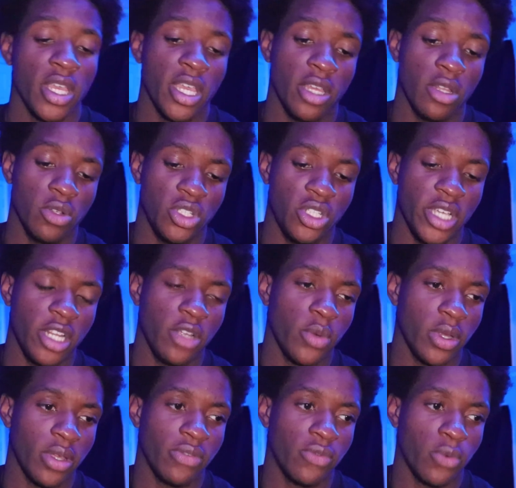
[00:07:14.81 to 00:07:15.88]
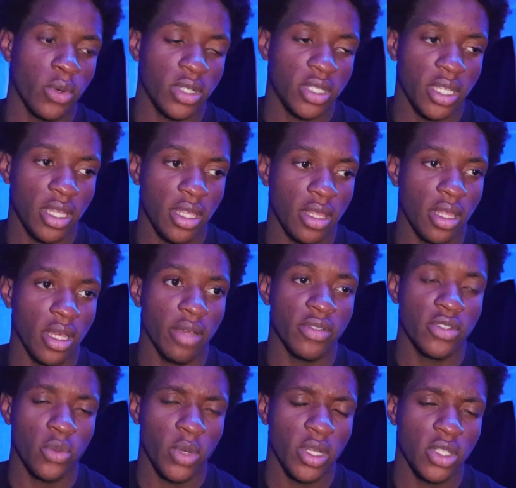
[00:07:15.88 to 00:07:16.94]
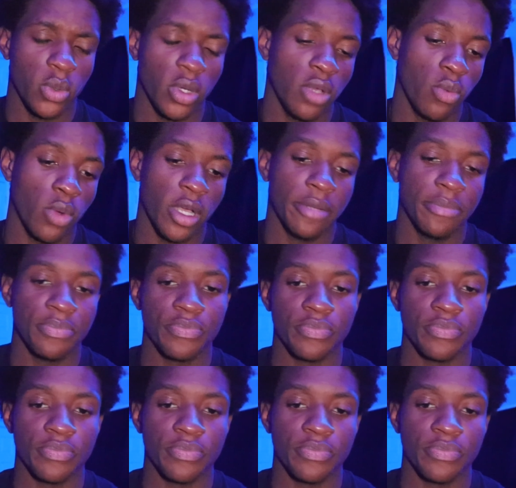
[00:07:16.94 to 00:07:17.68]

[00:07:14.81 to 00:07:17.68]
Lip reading: and it was January 14th of 2021